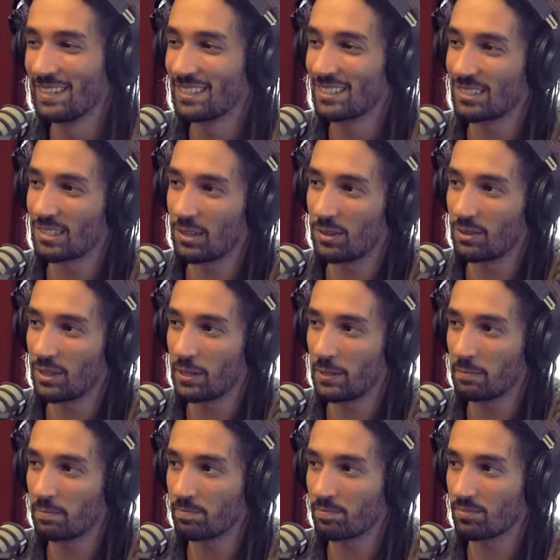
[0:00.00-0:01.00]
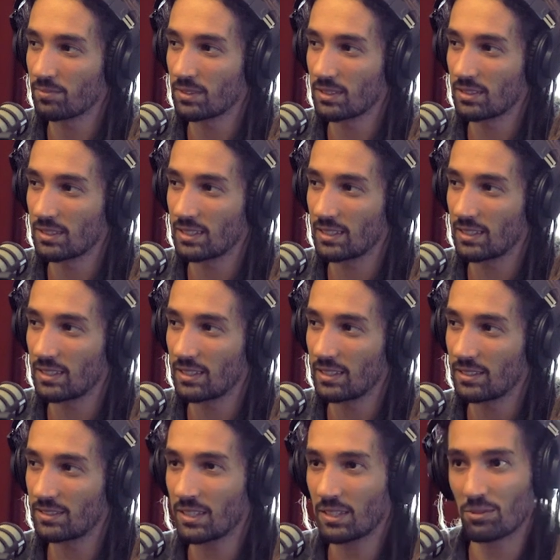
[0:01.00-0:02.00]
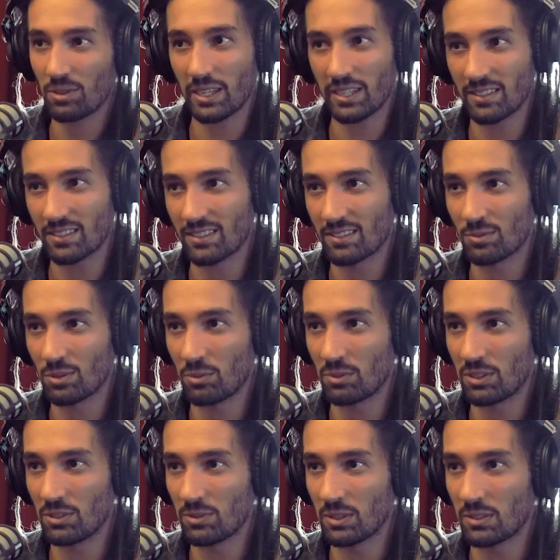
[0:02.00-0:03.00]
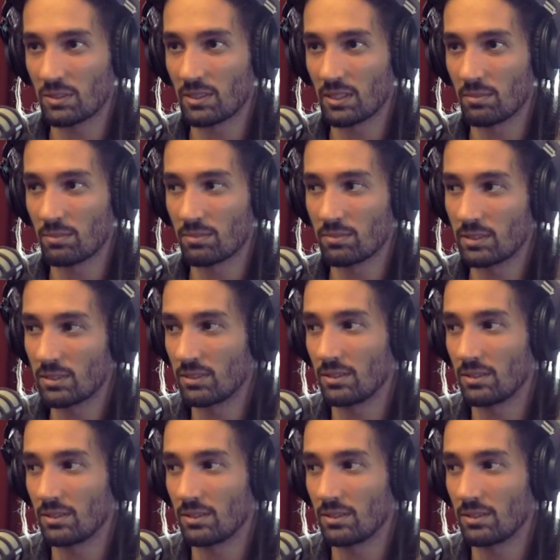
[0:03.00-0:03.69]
So it's not right what we're doing to them.